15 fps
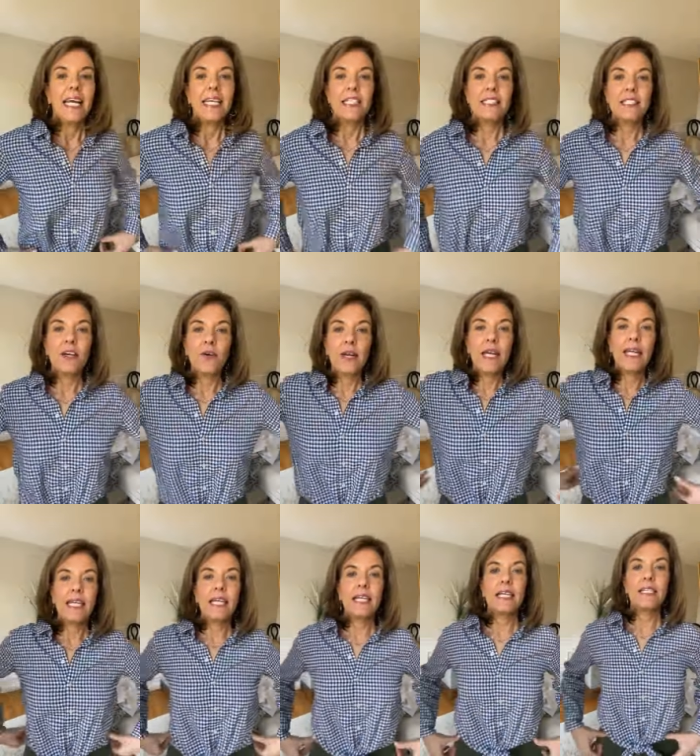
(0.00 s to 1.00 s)
So
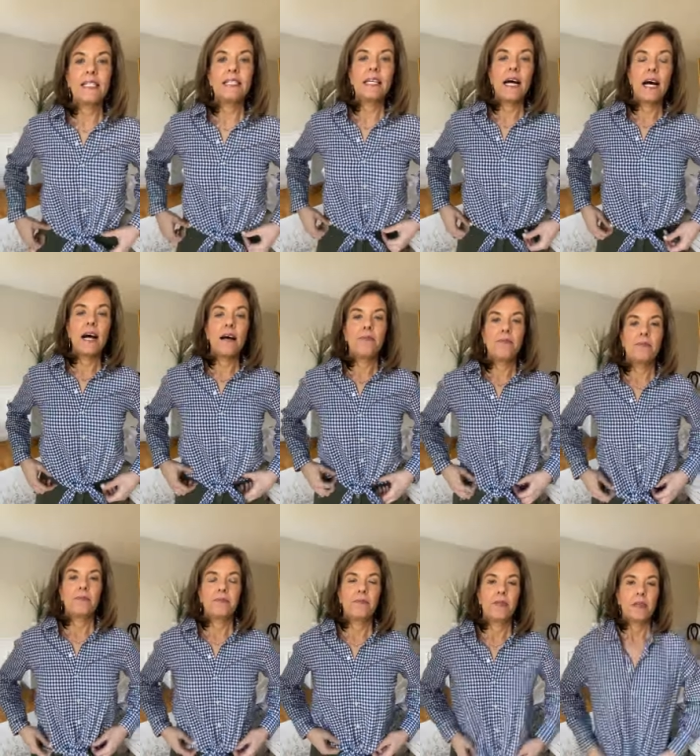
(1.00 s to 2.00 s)
it is, um,